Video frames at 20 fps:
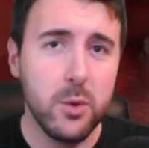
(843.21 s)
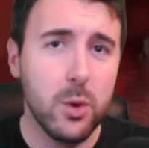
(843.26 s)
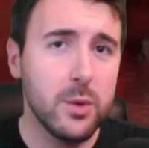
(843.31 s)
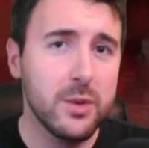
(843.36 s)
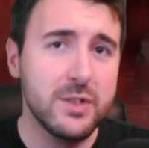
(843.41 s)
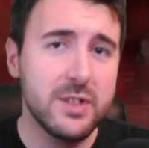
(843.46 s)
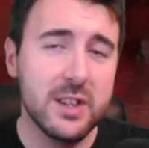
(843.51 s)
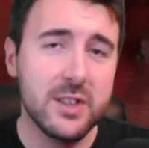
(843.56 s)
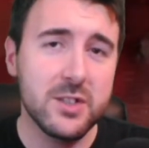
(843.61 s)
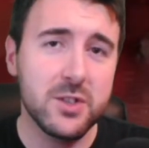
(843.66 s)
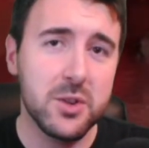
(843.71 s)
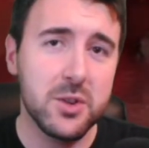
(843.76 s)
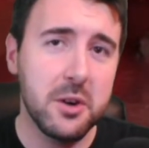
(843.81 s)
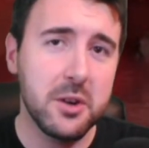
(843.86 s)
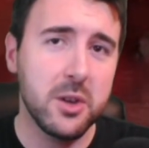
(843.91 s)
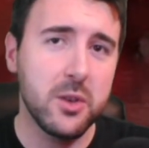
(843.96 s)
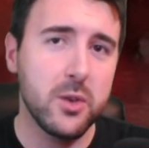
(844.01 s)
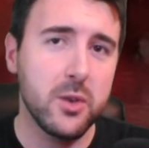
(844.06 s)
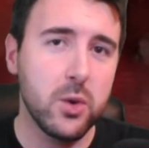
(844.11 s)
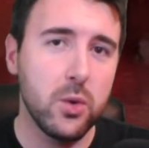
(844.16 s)
roll a 6 on
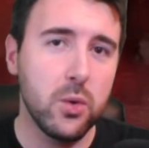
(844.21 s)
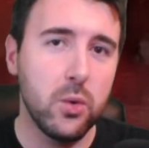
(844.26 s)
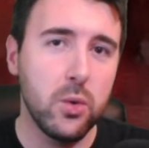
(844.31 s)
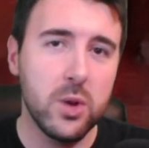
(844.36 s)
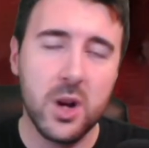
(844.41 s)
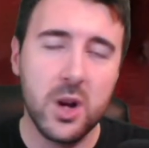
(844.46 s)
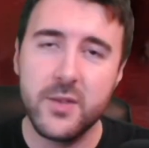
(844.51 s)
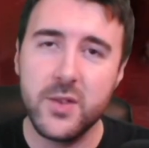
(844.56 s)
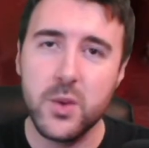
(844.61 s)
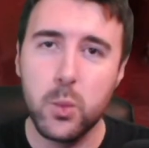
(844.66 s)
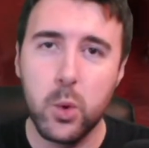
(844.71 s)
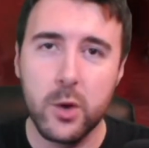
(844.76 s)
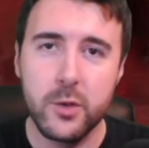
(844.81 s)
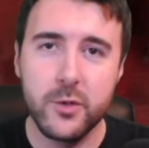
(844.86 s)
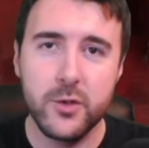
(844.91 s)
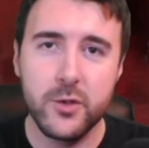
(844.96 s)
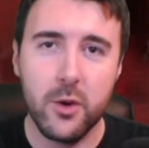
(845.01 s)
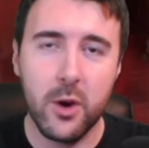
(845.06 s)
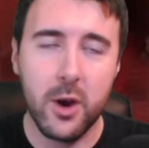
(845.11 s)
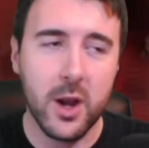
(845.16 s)
Argue the Call after
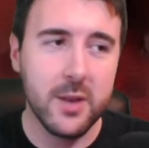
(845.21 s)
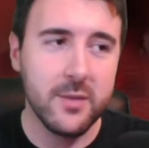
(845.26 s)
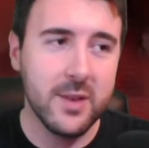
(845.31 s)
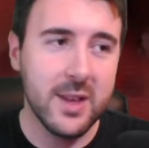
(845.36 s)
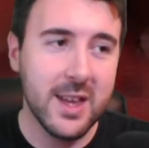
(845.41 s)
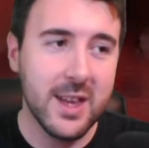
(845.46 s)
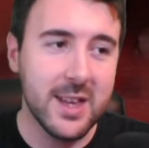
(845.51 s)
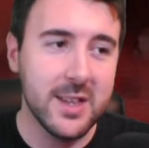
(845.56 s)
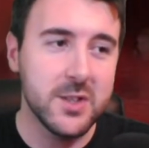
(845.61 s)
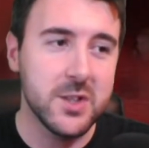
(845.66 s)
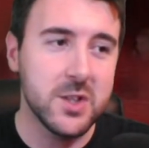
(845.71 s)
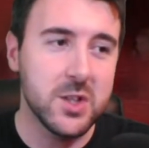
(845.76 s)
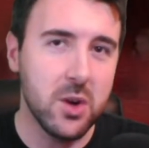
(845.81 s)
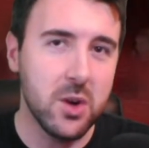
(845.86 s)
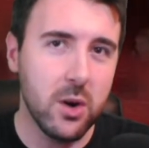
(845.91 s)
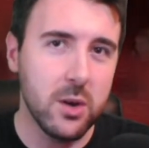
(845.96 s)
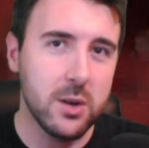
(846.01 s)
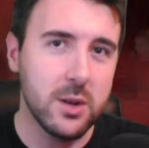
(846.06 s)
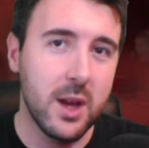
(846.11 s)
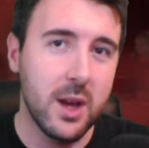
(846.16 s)
1 drive, he's
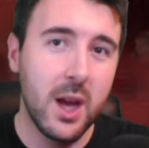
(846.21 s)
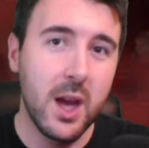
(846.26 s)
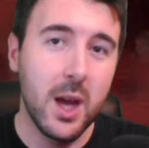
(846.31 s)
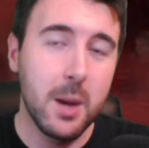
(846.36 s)
gone.